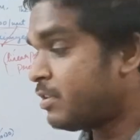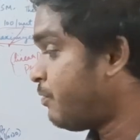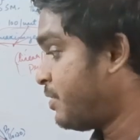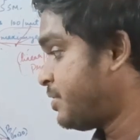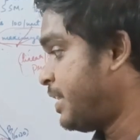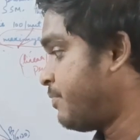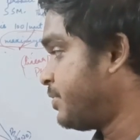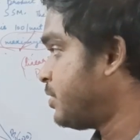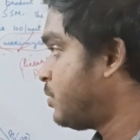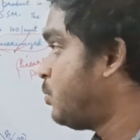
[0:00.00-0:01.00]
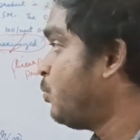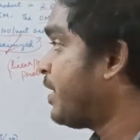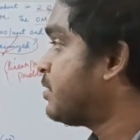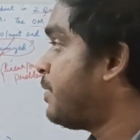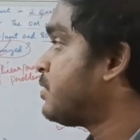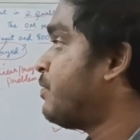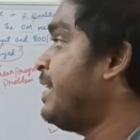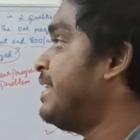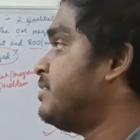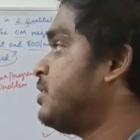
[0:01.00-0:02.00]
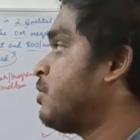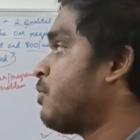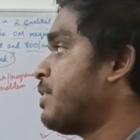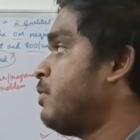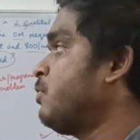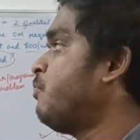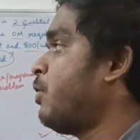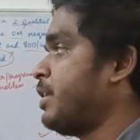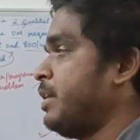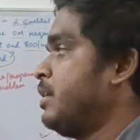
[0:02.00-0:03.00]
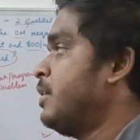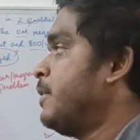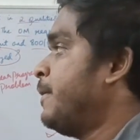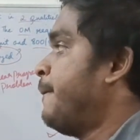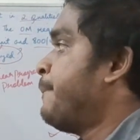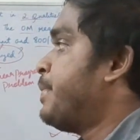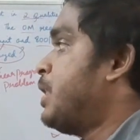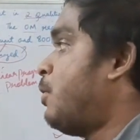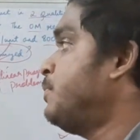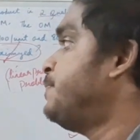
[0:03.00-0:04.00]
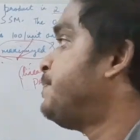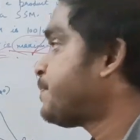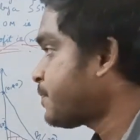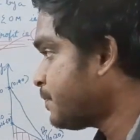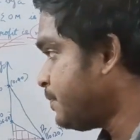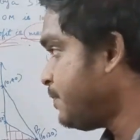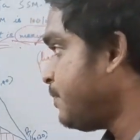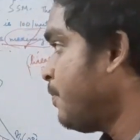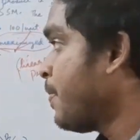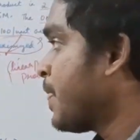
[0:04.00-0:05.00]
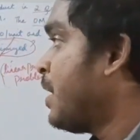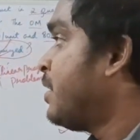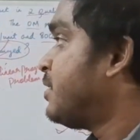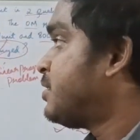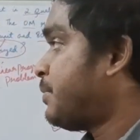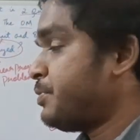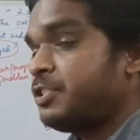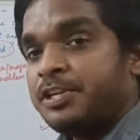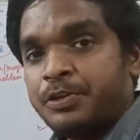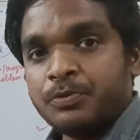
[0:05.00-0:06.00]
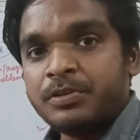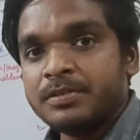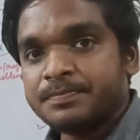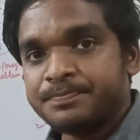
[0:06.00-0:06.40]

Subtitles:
this first equation, 2x plus y less than or equal to 40. Now, substitute